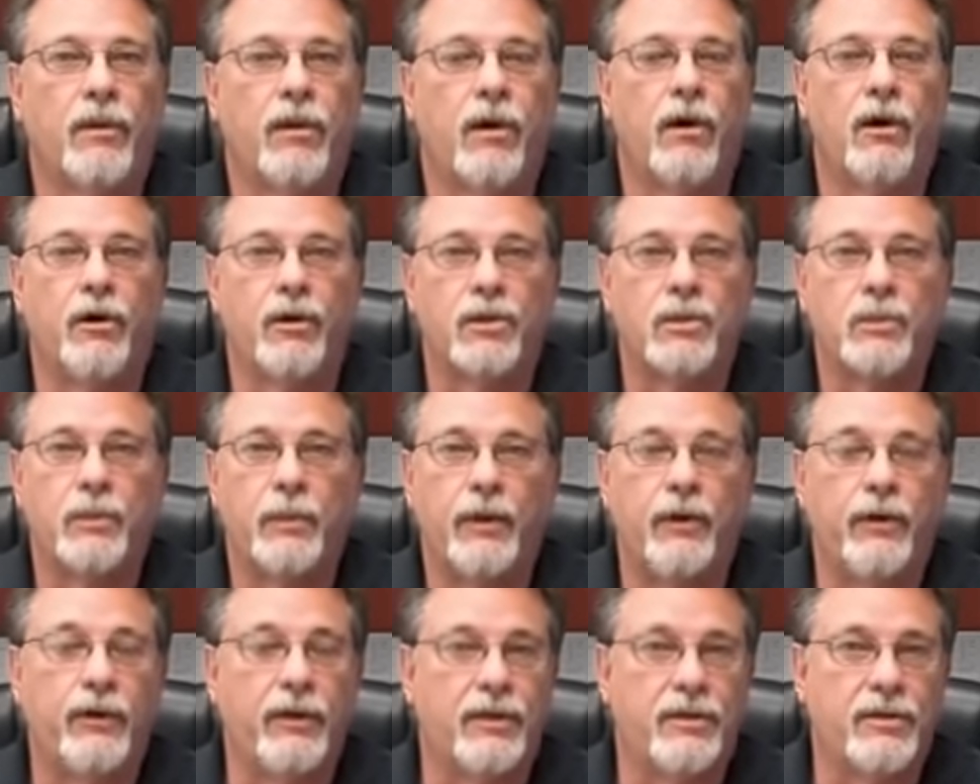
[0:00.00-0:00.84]
Our
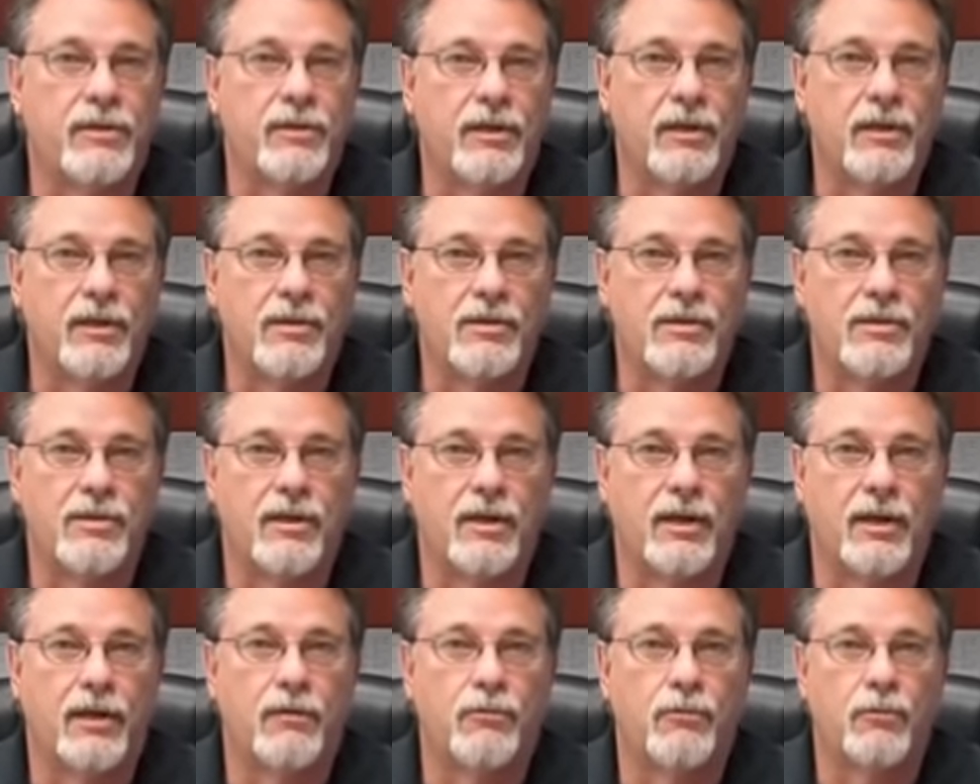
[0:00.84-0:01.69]
experience says
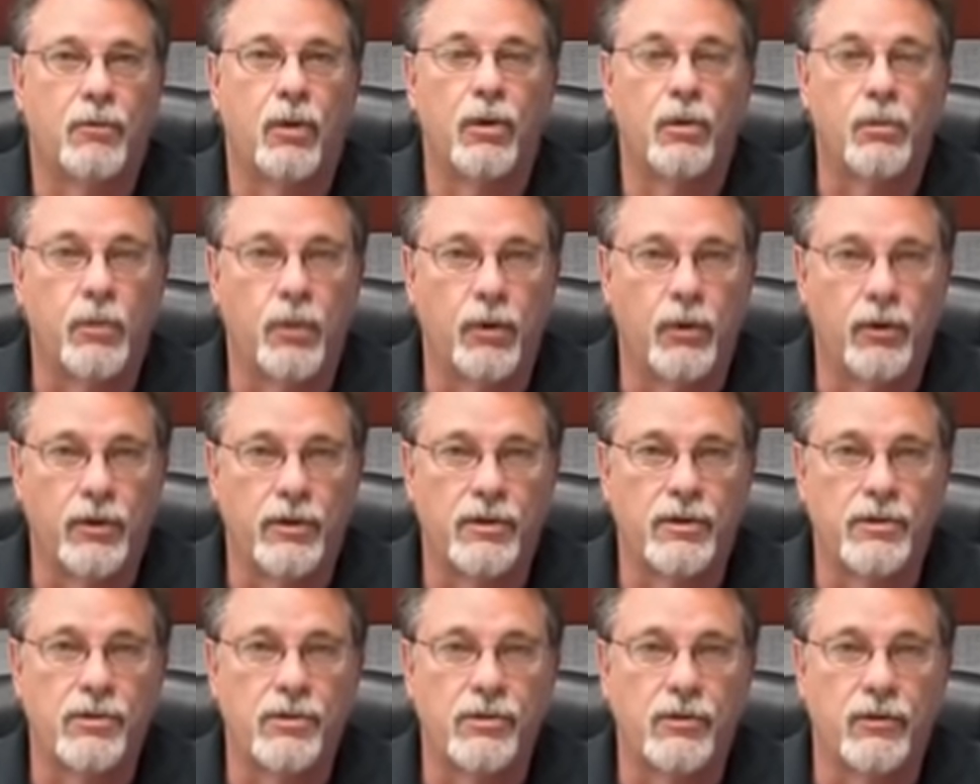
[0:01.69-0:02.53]
that roller
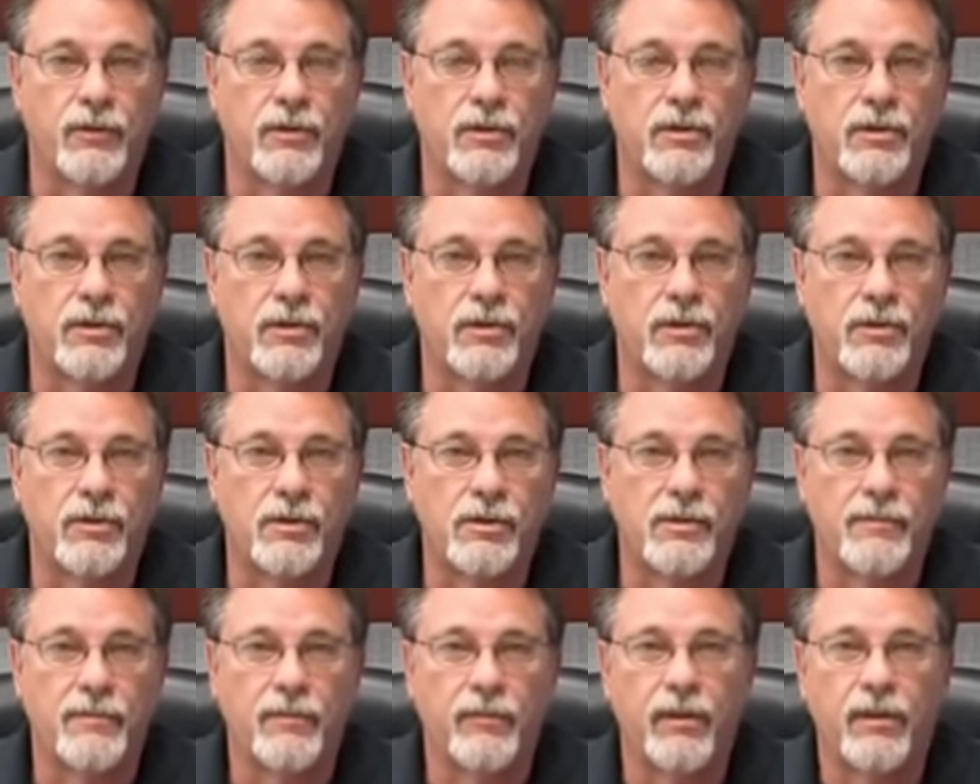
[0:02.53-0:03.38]
burnish surfaces,